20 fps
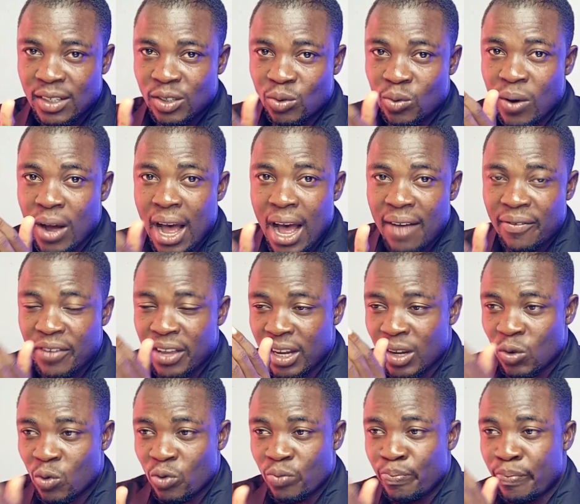to have a
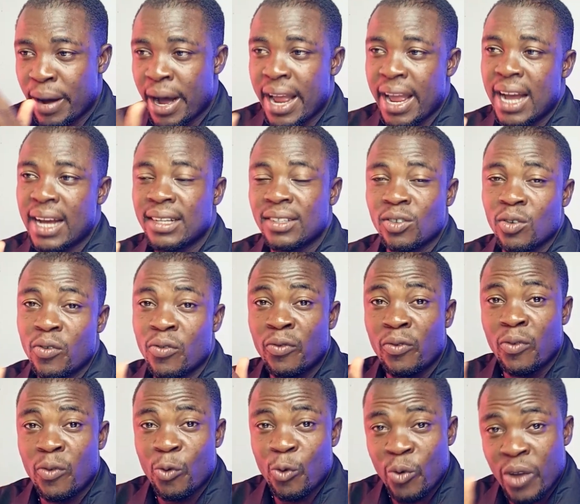good bias of
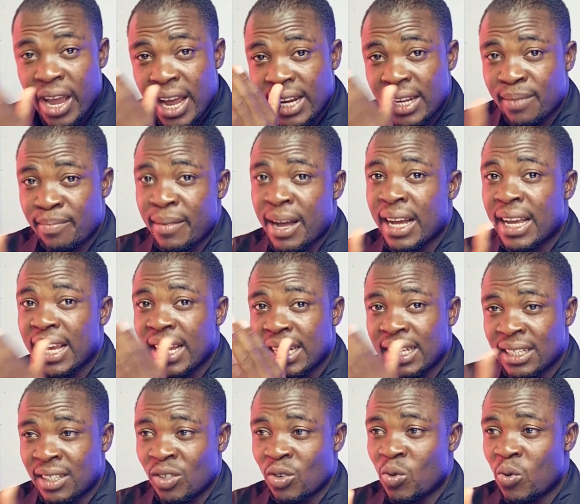where the market
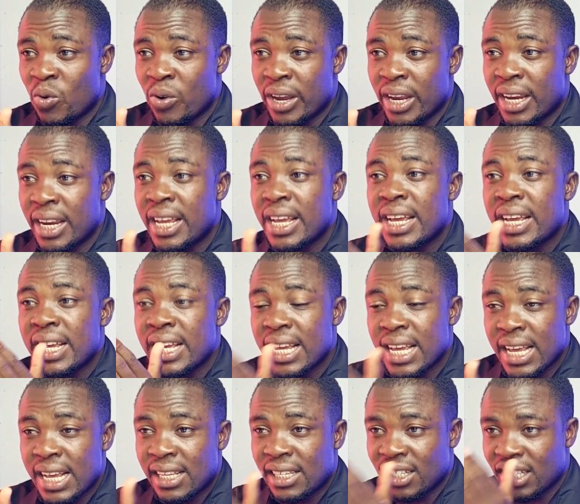is going
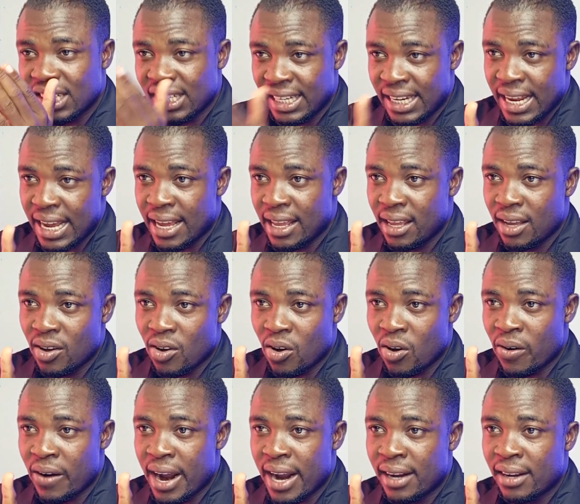each day.
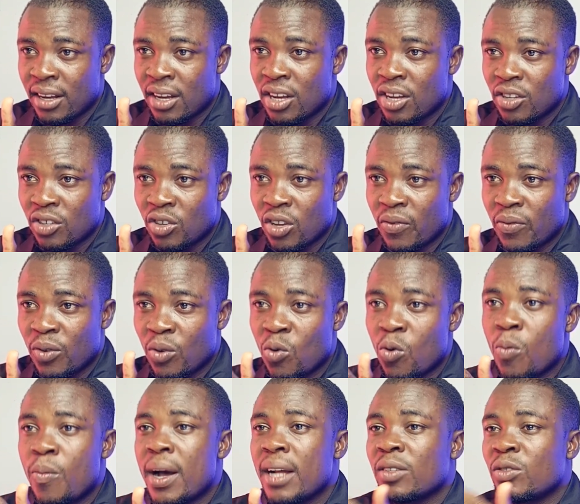All right. So if you
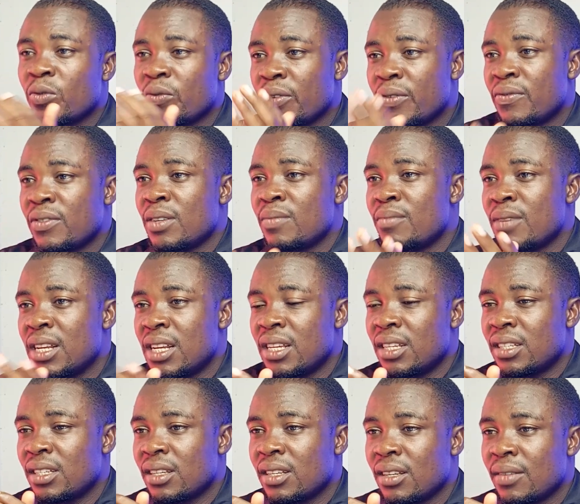go back to 15
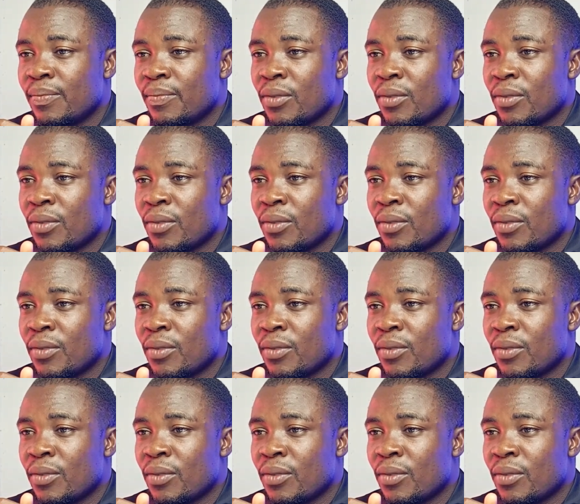minutes,